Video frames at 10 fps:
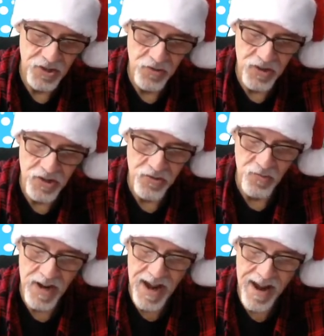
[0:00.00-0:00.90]
You could do
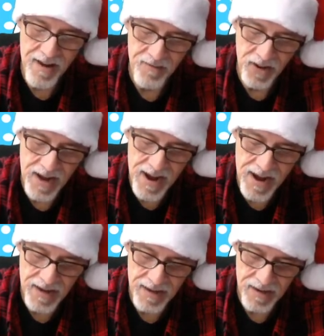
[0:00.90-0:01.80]
whatever
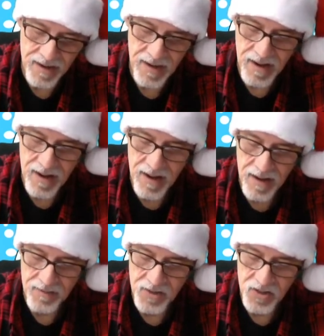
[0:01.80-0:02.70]
kind
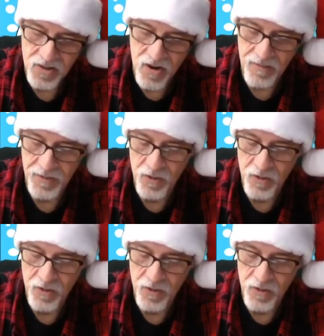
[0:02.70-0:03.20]
of scarf you